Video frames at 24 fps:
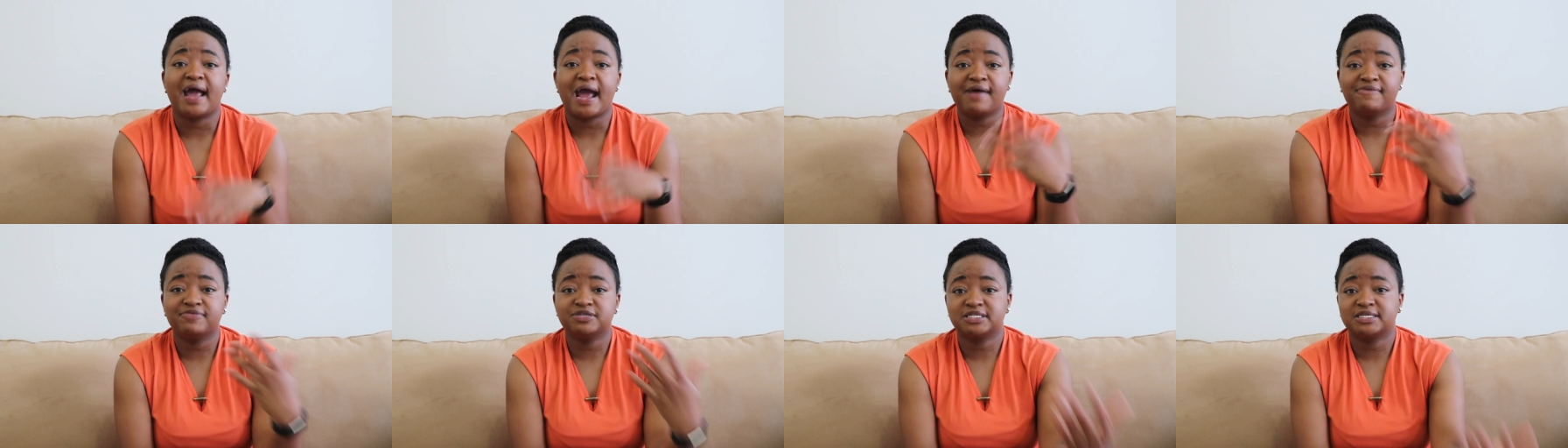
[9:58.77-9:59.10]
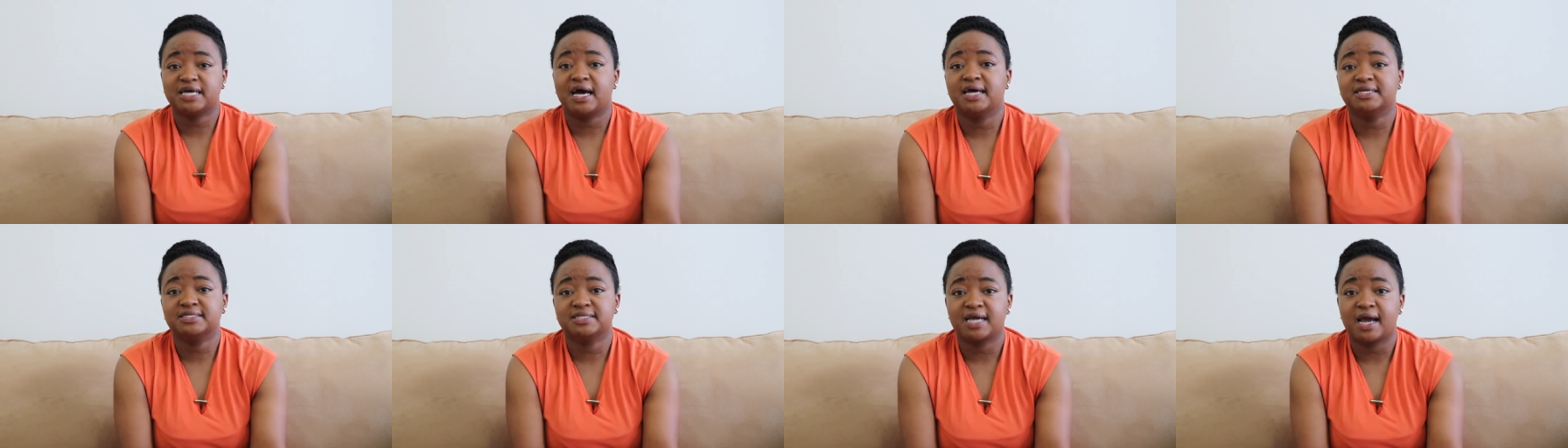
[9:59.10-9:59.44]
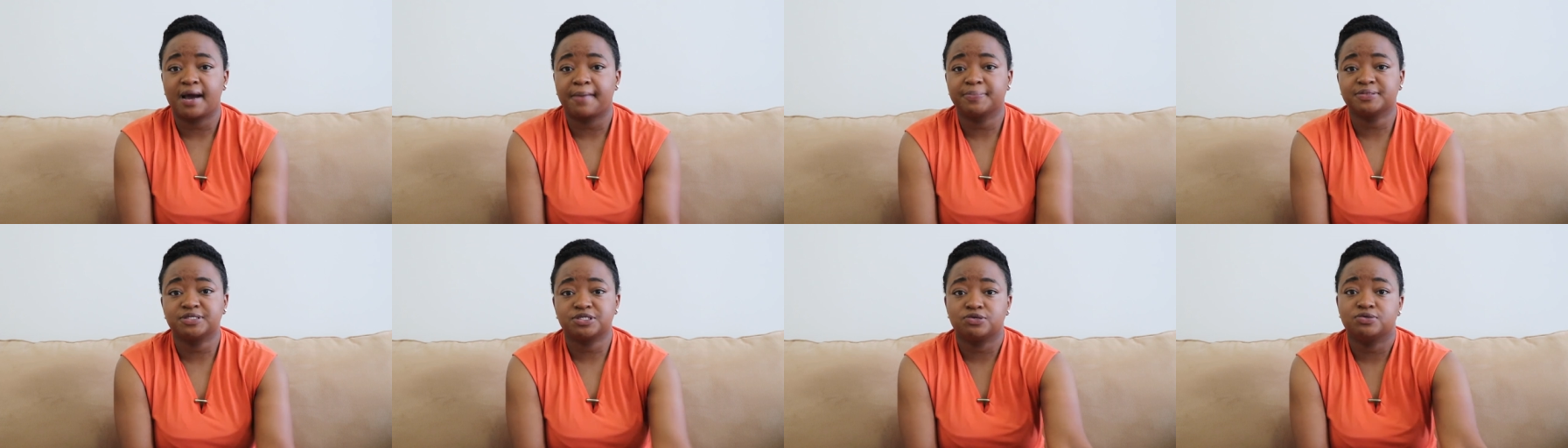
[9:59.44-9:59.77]
advertising
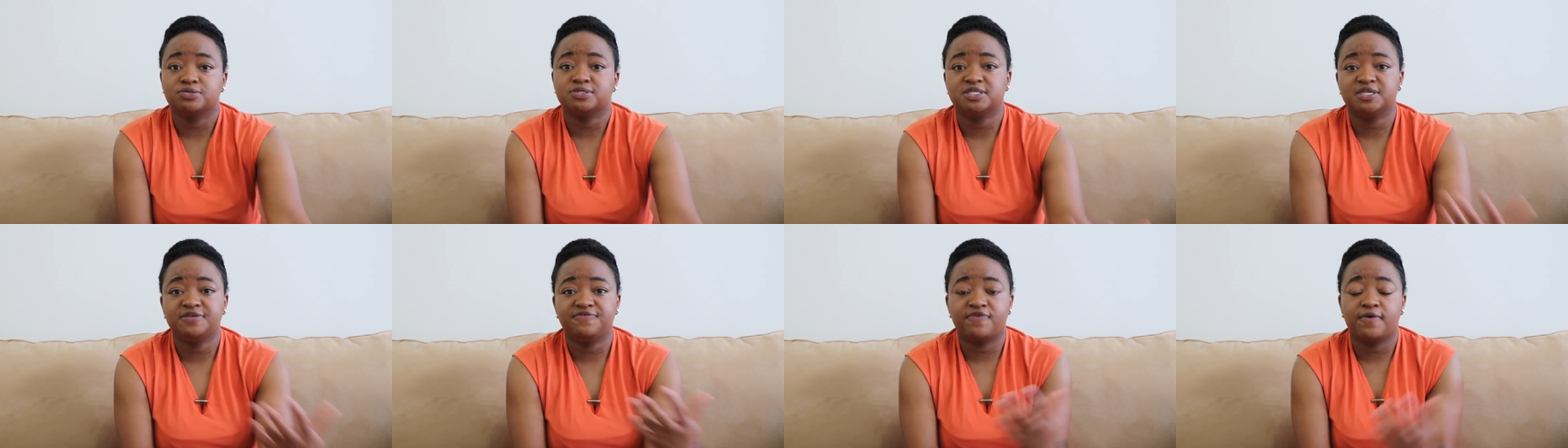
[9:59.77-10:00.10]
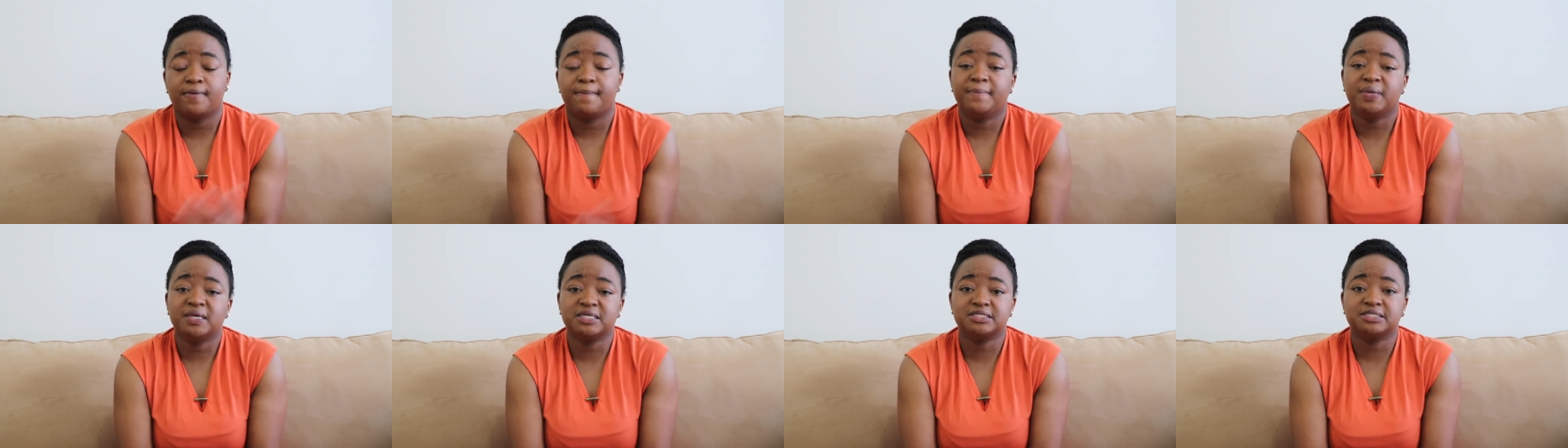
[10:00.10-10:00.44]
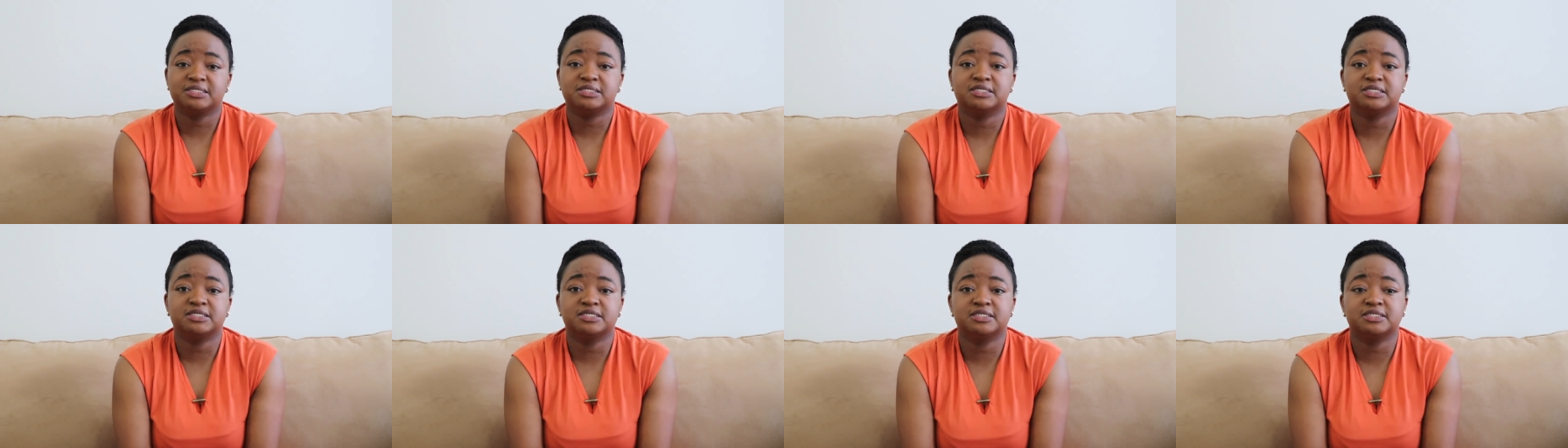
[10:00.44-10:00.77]
opportunity for
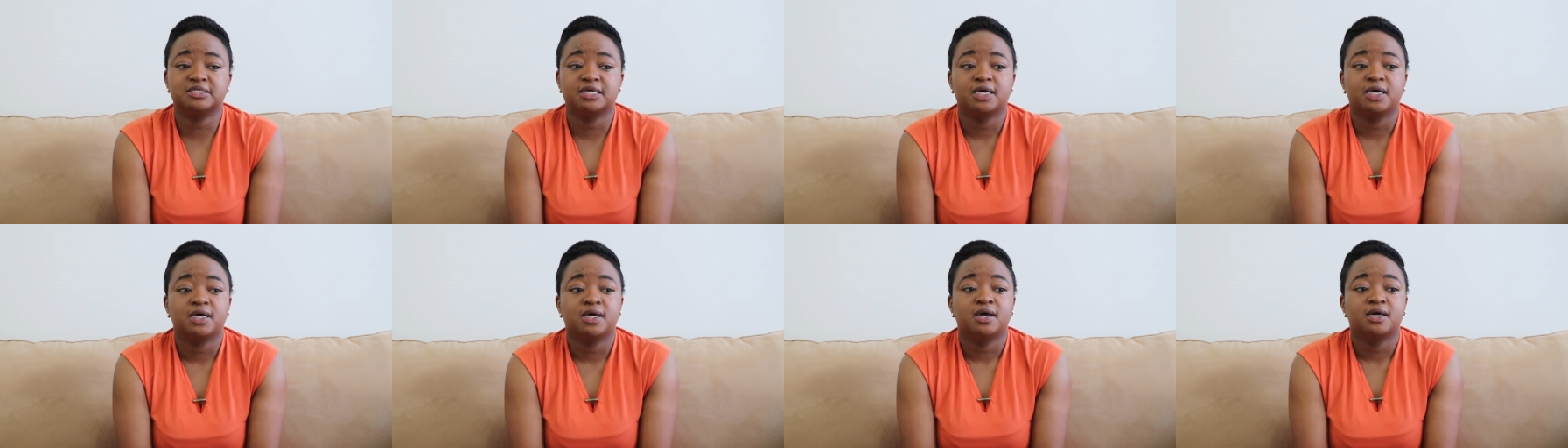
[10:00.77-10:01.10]
businesses